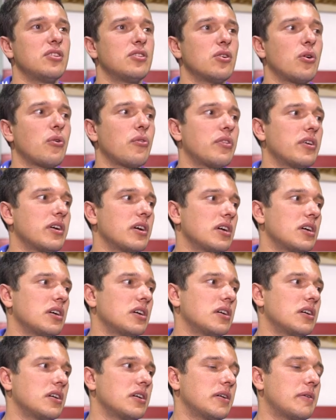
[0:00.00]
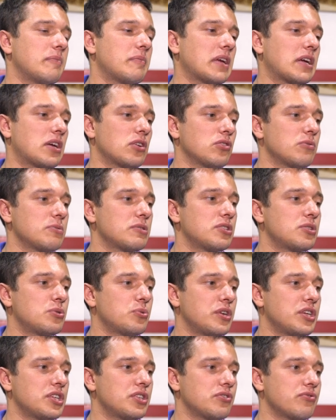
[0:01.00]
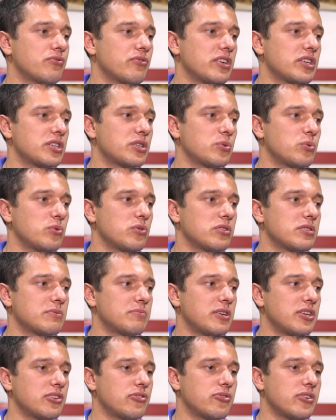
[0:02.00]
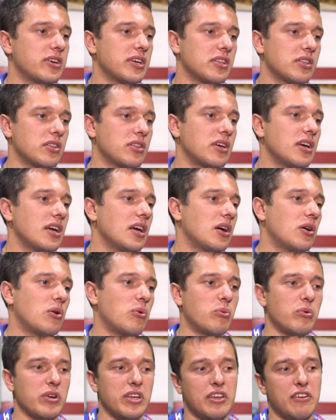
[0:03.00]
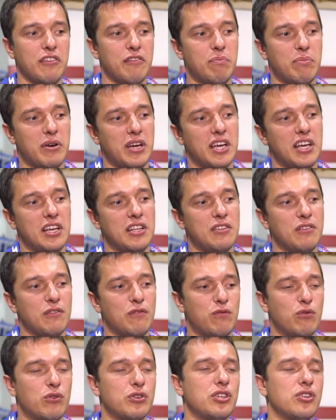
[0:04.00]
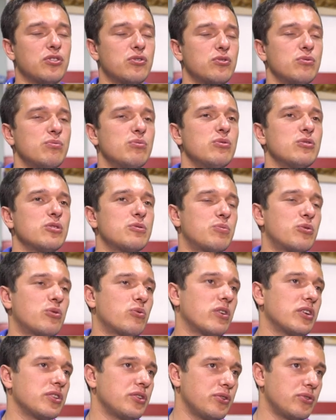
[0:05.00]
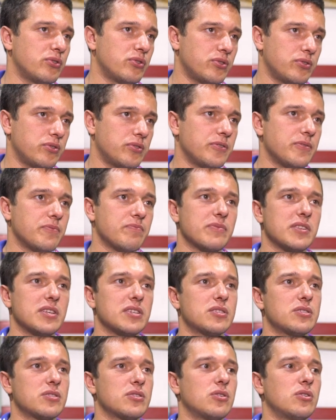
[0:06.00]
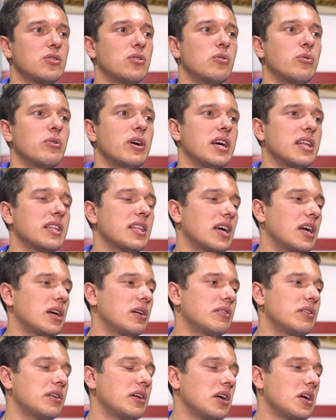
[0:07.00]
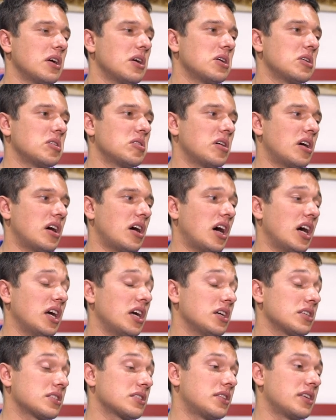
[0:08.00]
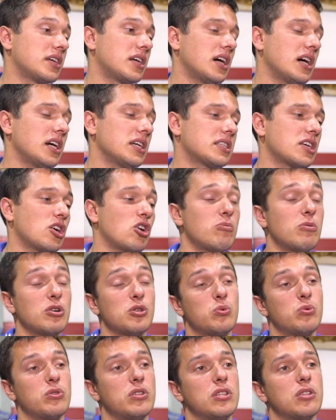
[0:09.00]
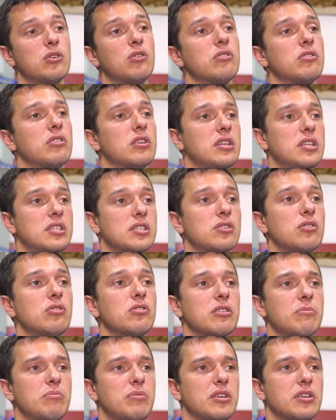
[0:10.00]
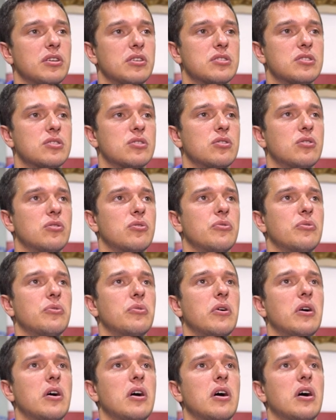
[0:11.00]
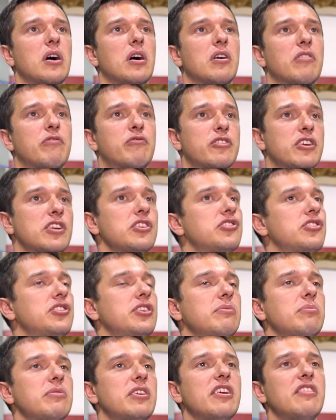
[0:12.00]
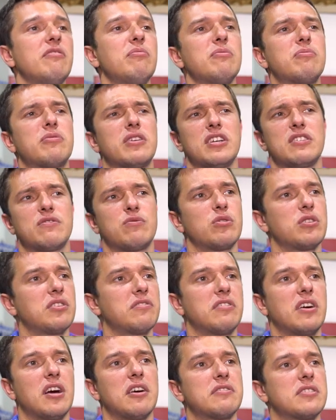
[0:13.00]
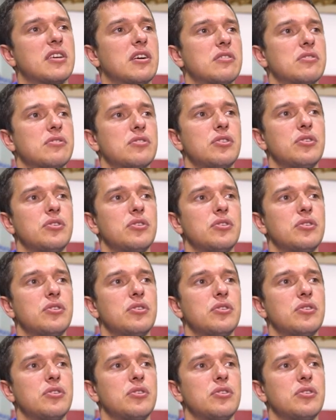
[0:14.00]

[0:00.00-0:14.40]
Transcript: you know the economic situation in Russia was better, and we have paid 40 rubles per one euro. Mm -hmm. So, and I, I asked the guys how much will it go, is it gonna be. So French team gave me price 45,000